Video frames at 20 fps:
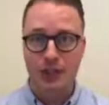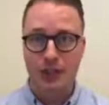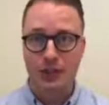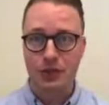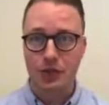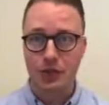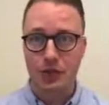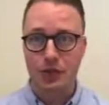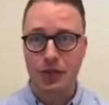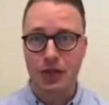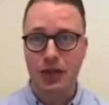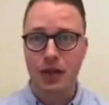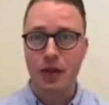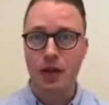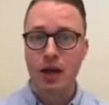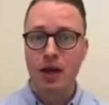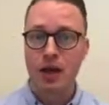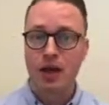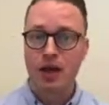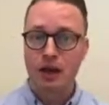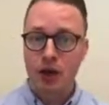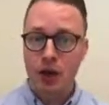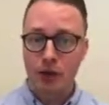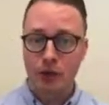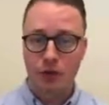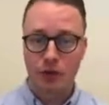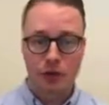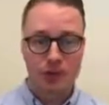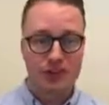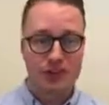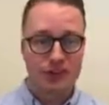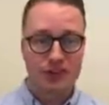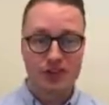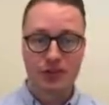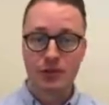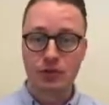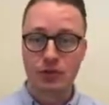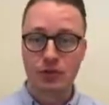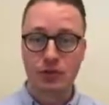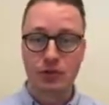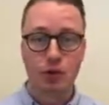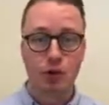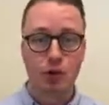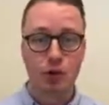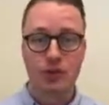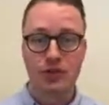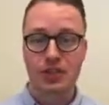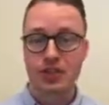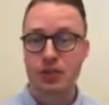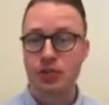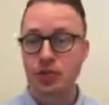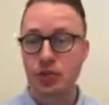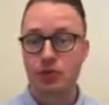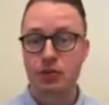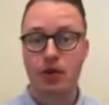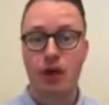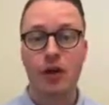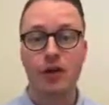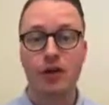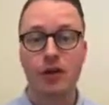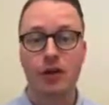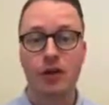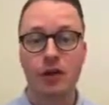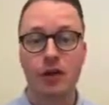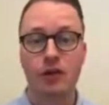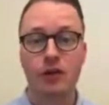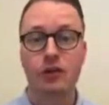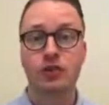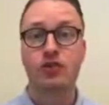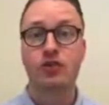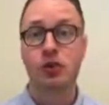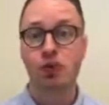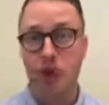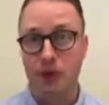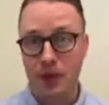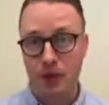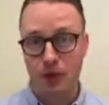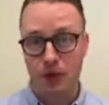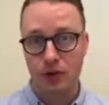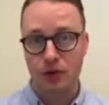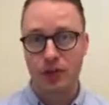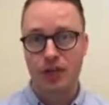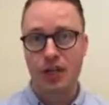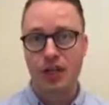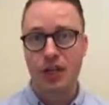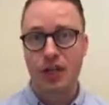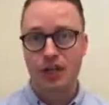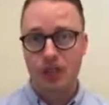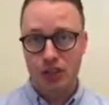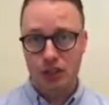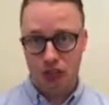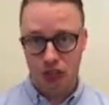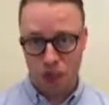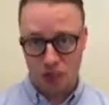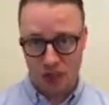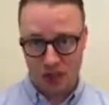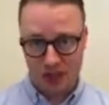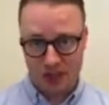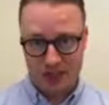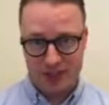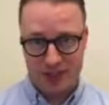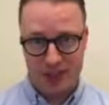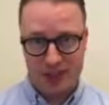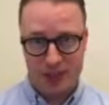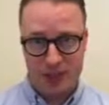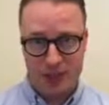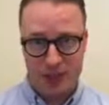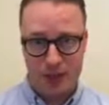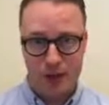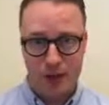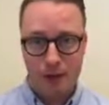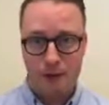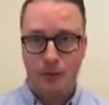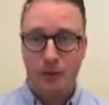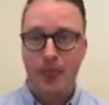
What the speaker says: is going to be donors, and this is a report that just shows all the contributors to your organization